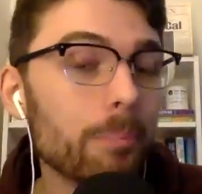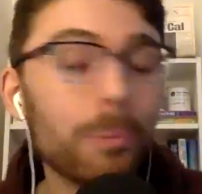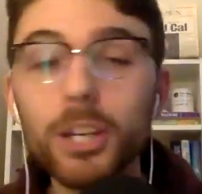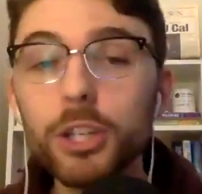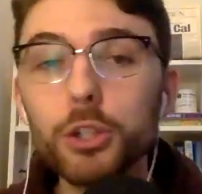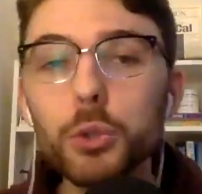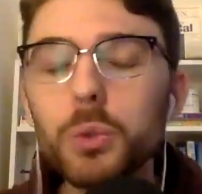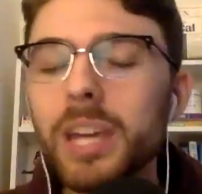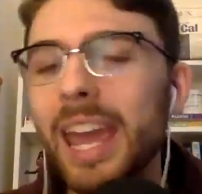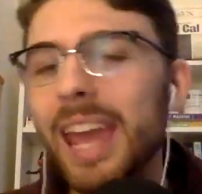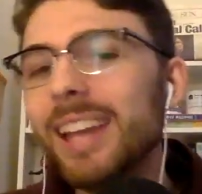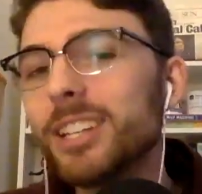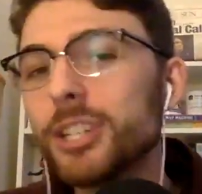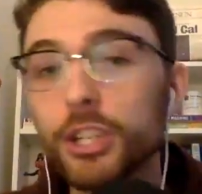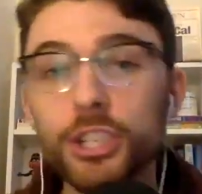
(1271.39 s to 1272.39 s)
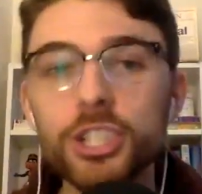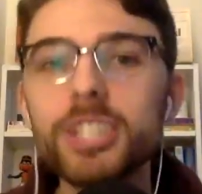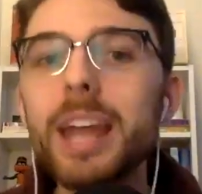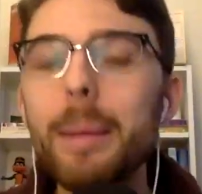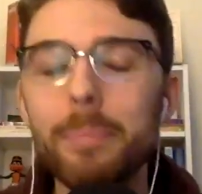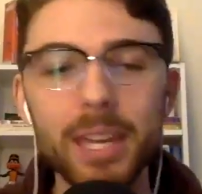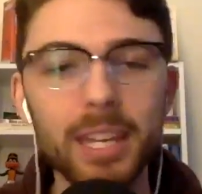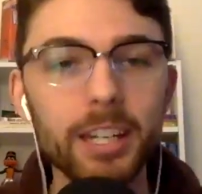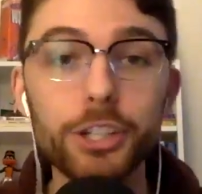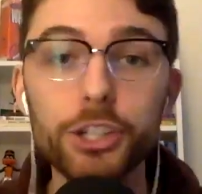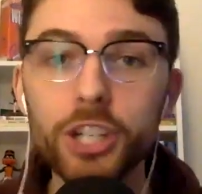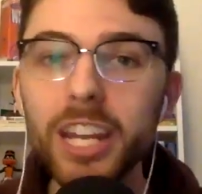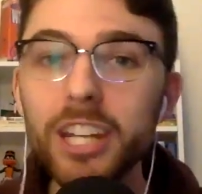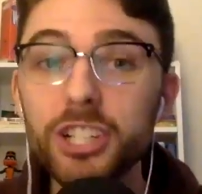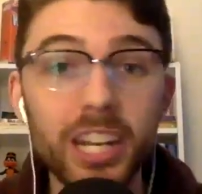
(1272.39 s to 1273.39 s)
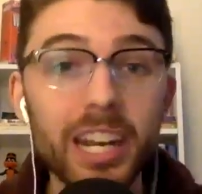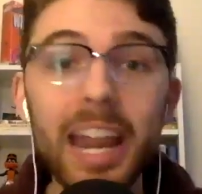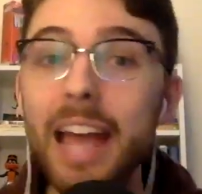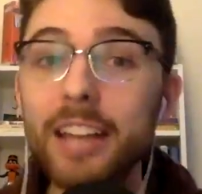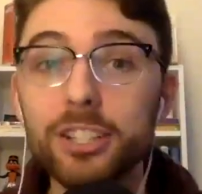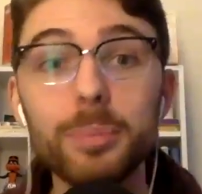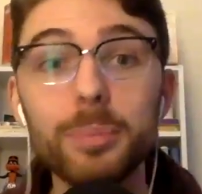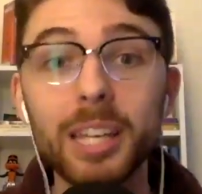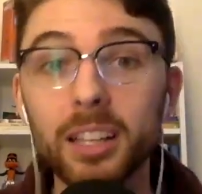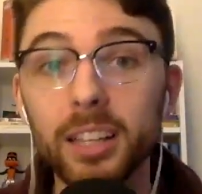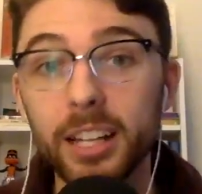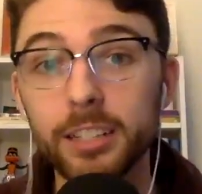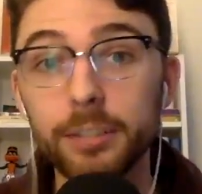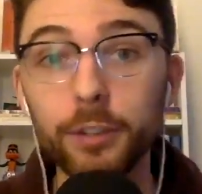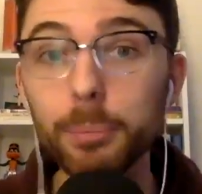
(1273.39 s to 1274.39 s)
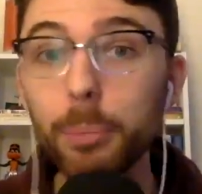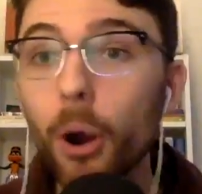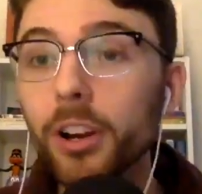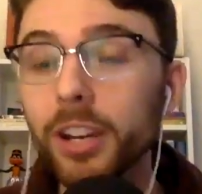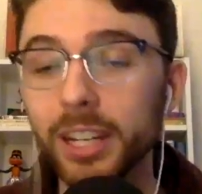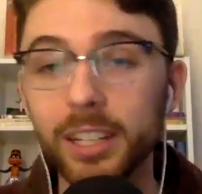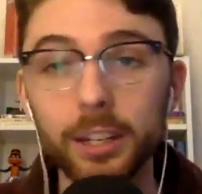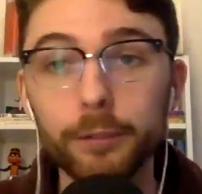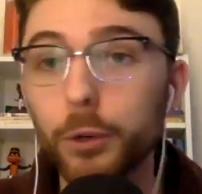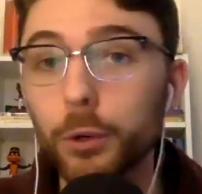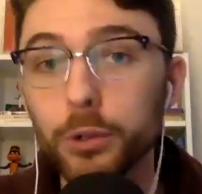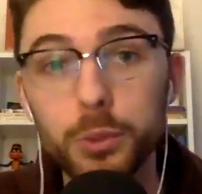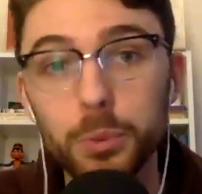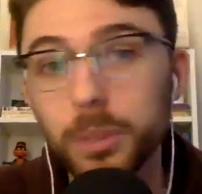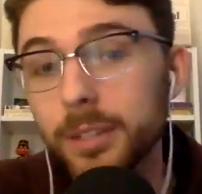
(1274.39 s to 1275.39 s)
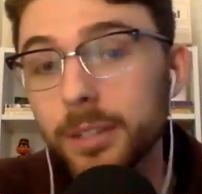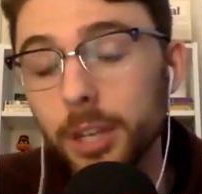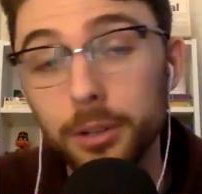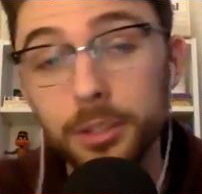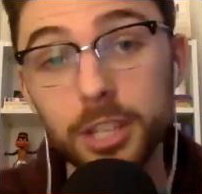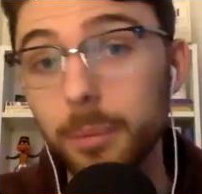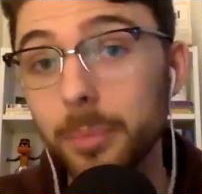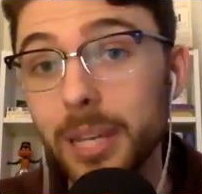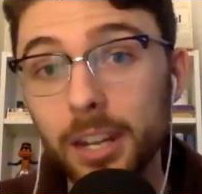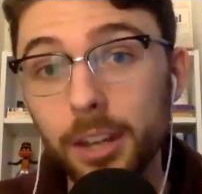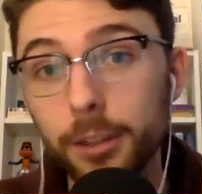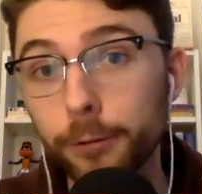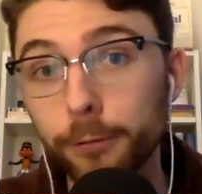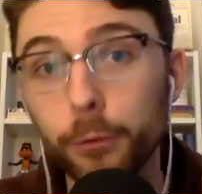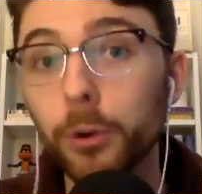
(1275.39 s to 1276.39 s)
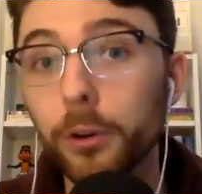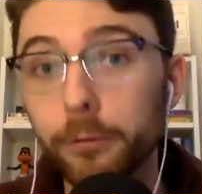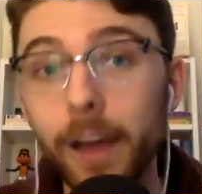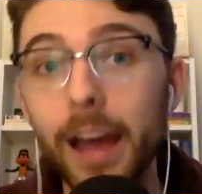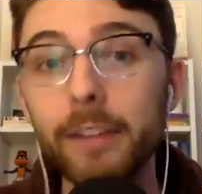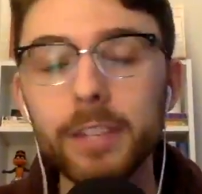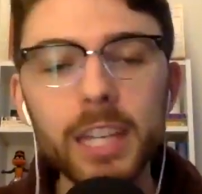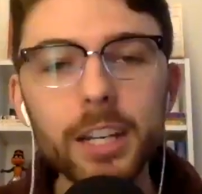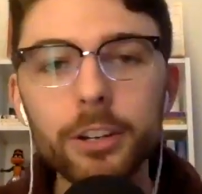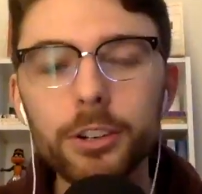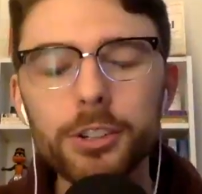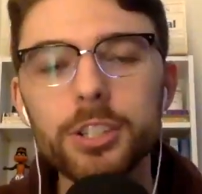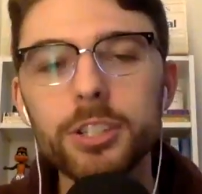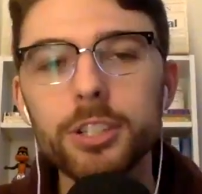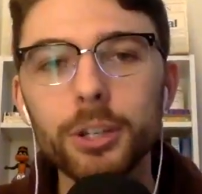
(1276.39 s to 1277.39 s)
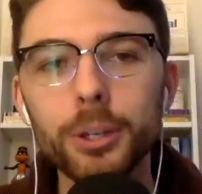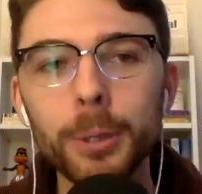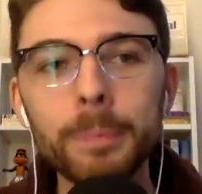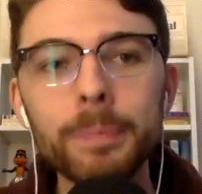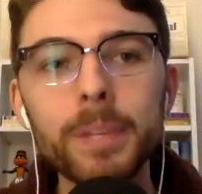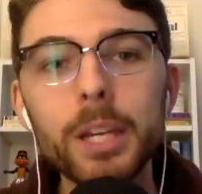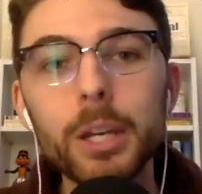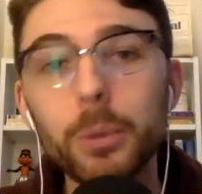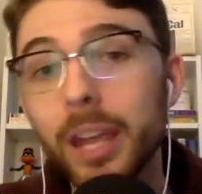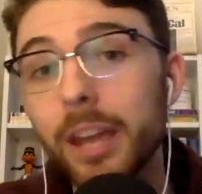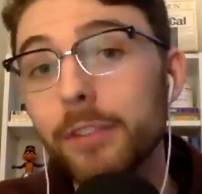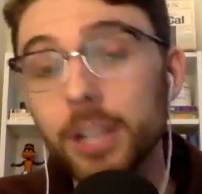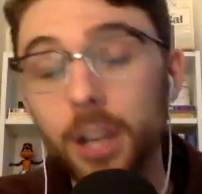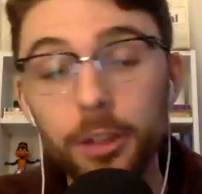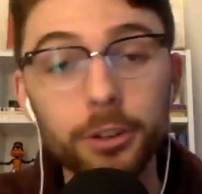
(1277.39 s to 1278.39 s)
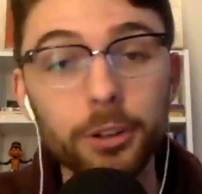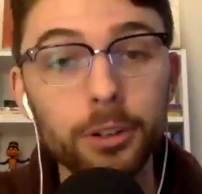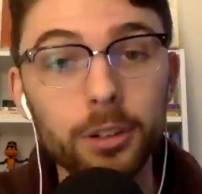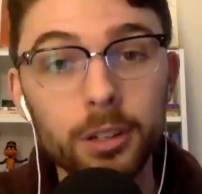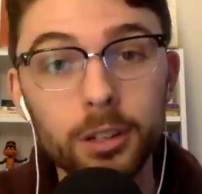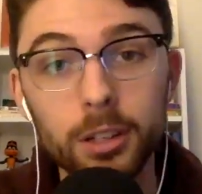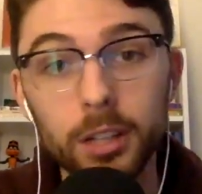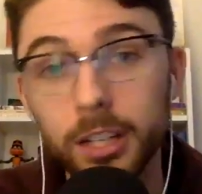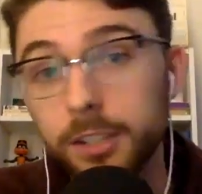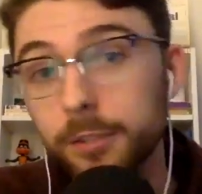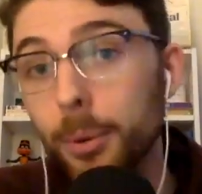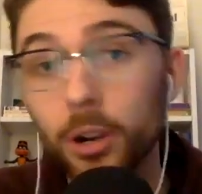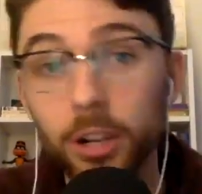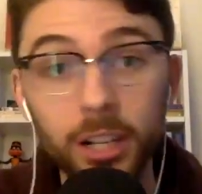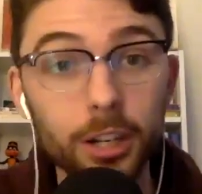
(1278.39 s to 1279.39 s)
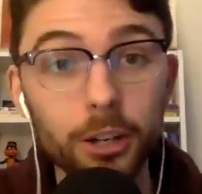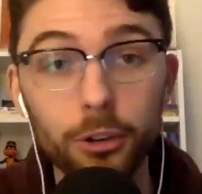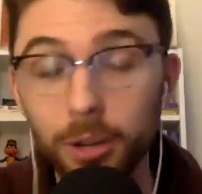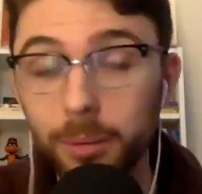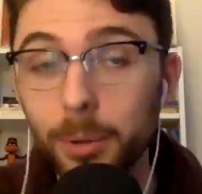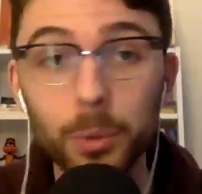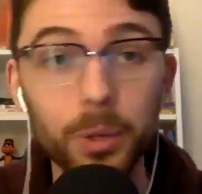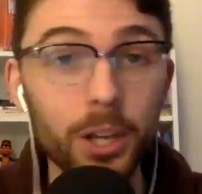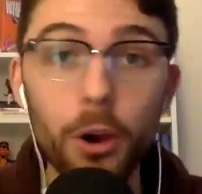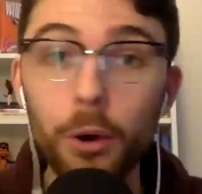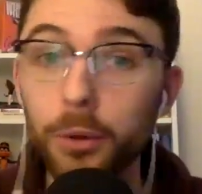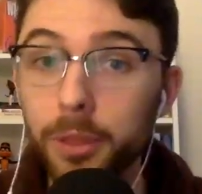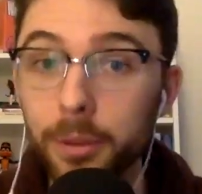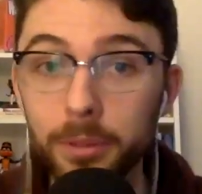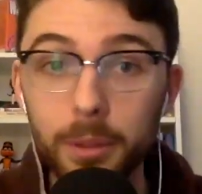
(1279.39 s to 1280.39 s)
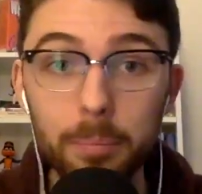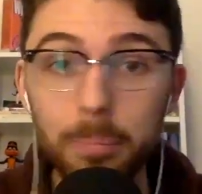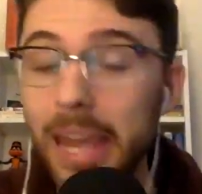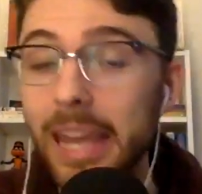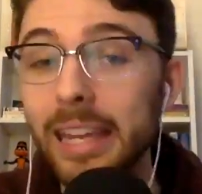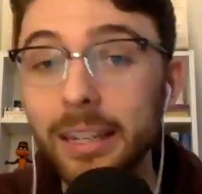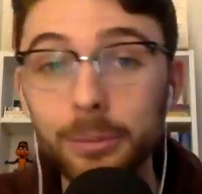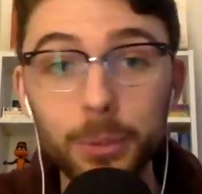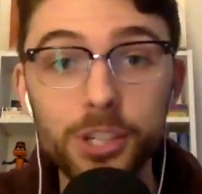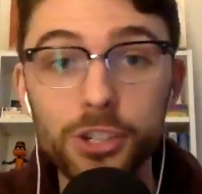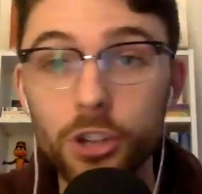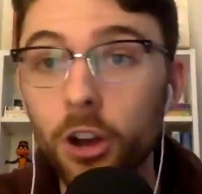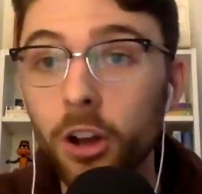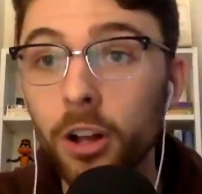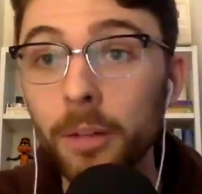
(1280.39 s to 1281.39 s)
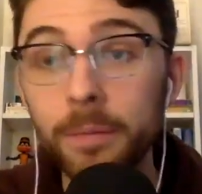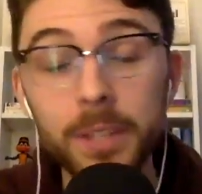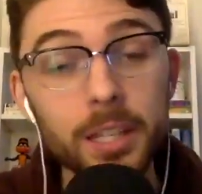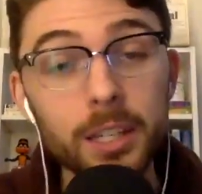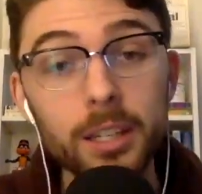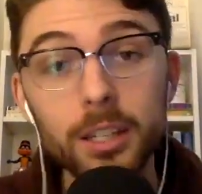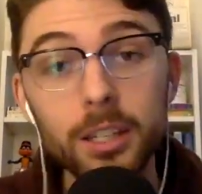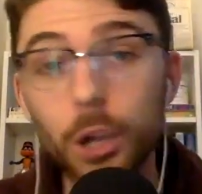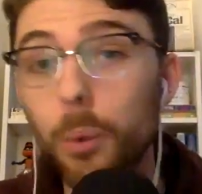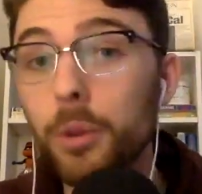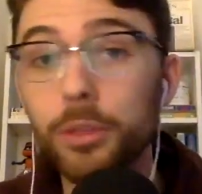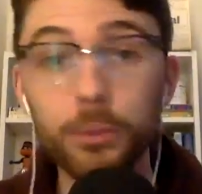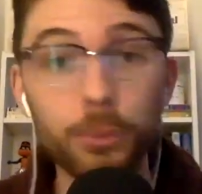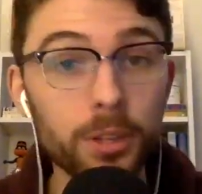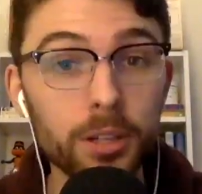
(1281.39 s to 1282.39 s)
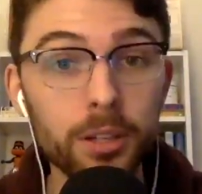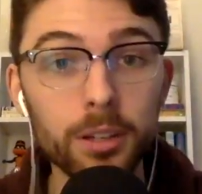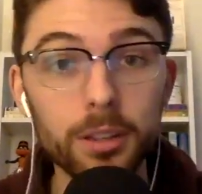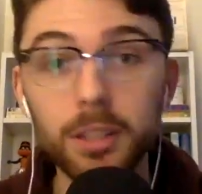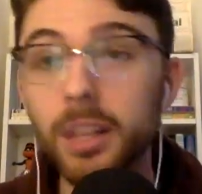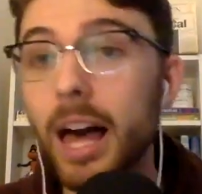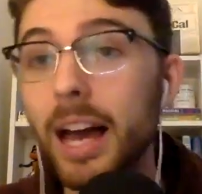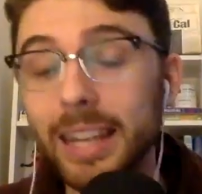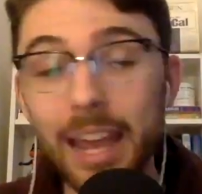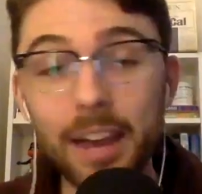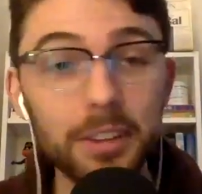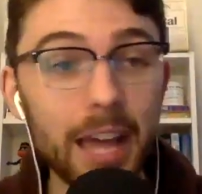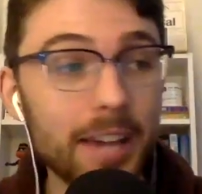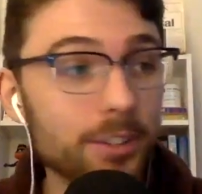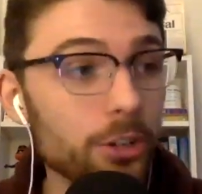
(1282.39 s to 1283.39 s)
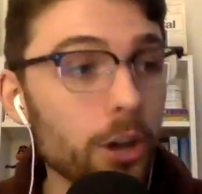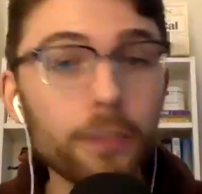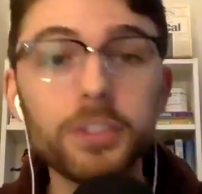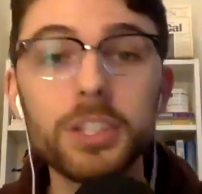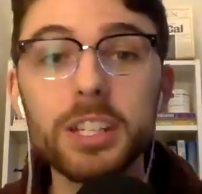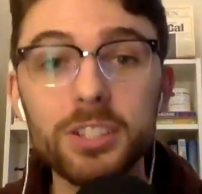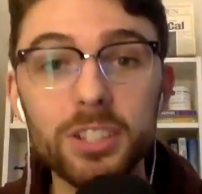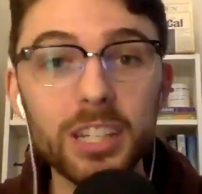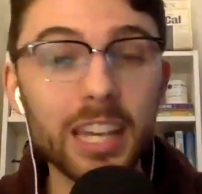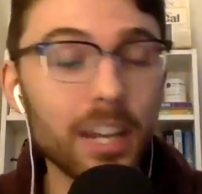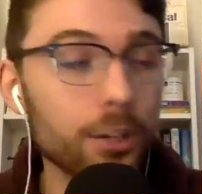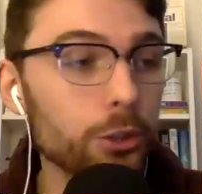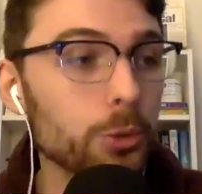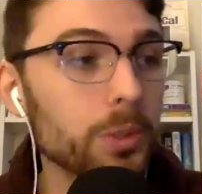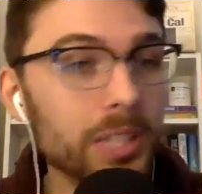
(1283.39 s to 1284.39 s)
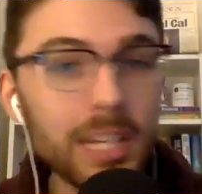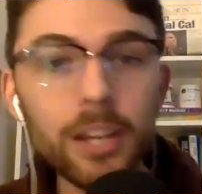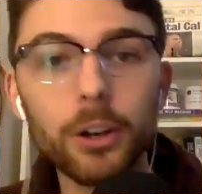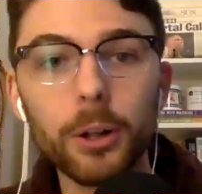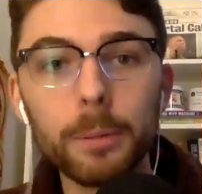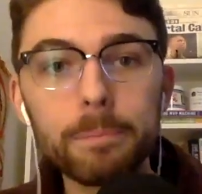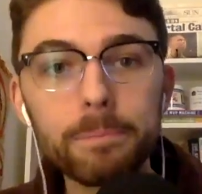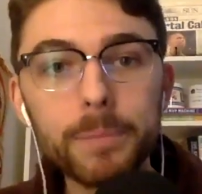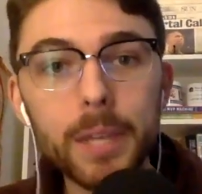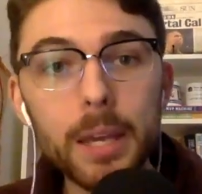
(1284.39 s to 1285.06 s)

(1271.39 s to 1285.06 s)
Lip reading: But you can't just step in and change it. It has to be collectively bargained. And of course, we, you know, it's going to be another 4 to 5 years until we have another collective bargaining agreement. We know the pain we saw going through the lockout last offseason to get a new deal.